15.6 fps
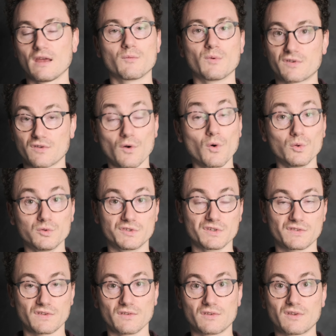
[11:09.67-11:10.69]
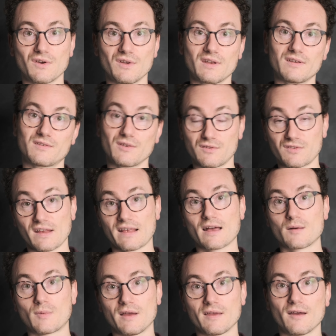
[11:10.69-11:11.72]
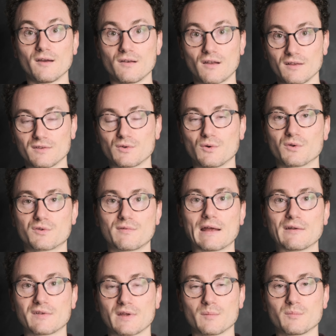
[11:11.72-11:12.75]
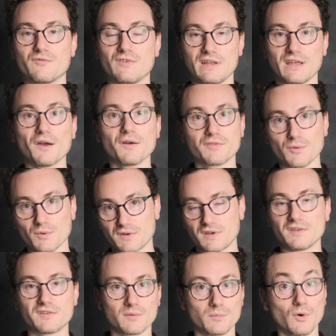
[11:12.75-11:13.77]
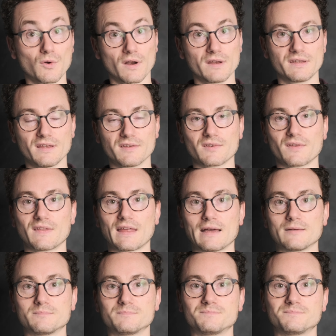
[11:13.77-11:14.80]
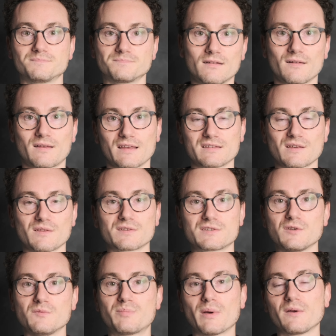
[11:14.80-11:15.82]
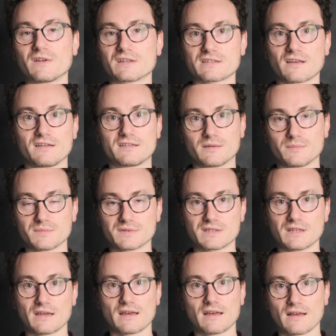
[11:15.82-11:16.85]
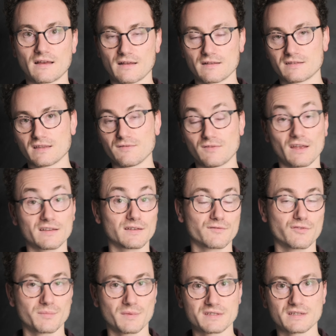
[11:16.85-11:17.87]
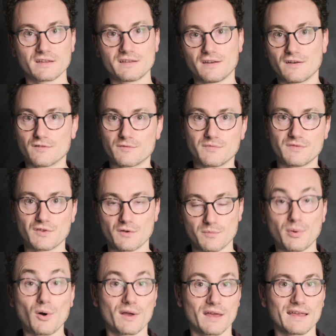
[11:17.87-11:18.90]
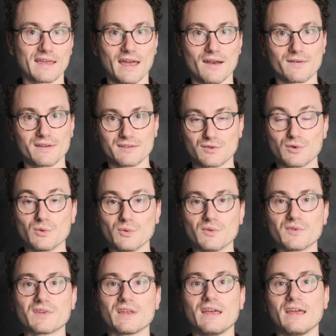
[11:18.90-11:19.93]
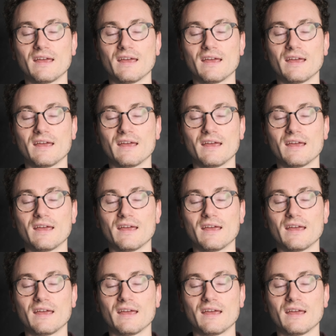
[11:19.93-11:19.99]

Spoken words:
which are all just as good. And do check out my Olight torch roundup video if you wanted some more ideas on that. Okay, so the two bonus items that are deviating from this idea of sort of pocket carry tools,